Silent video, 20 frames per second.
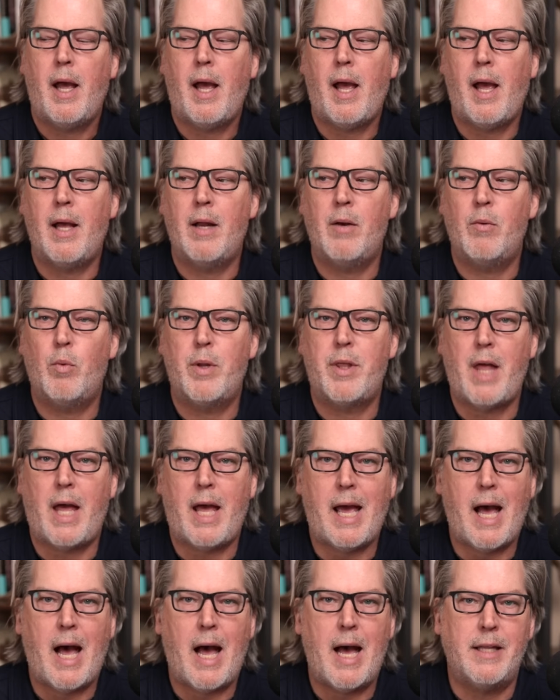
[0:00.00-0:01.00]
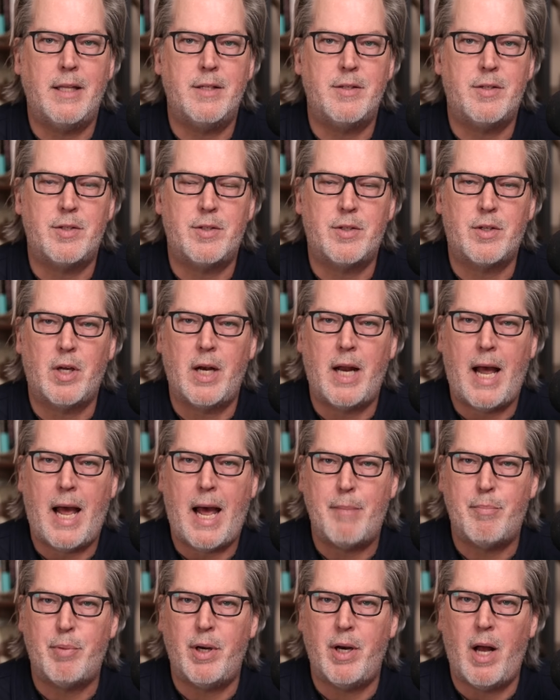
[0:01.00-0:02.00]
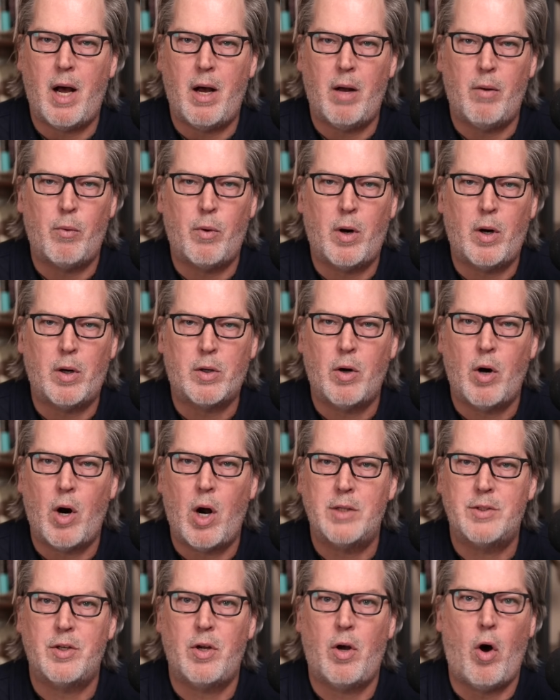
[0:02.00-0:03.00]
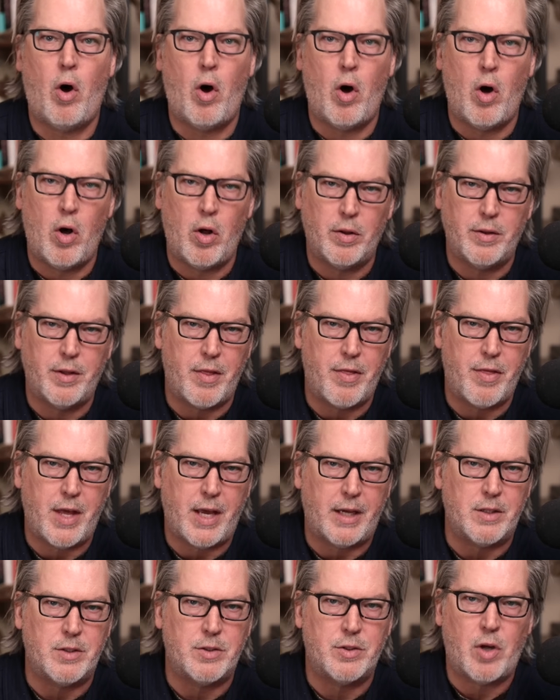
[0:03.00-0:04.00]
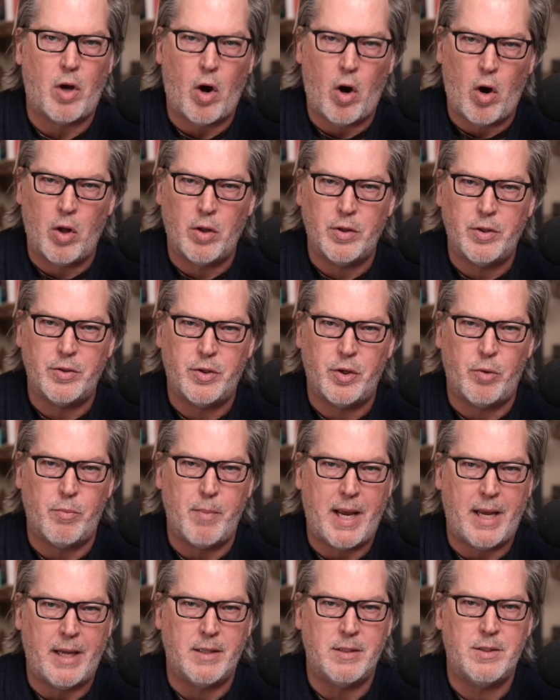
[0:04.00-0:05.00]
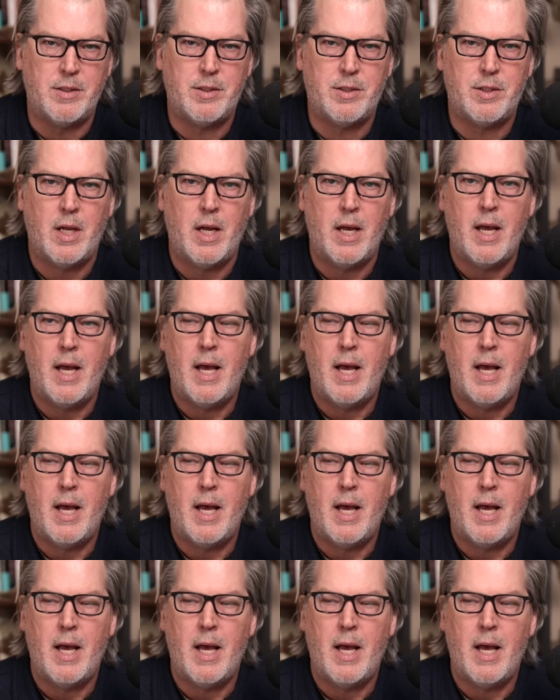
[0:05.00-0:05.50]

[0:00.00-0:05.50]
And with AI, this is going to happen across all the things, all the domains.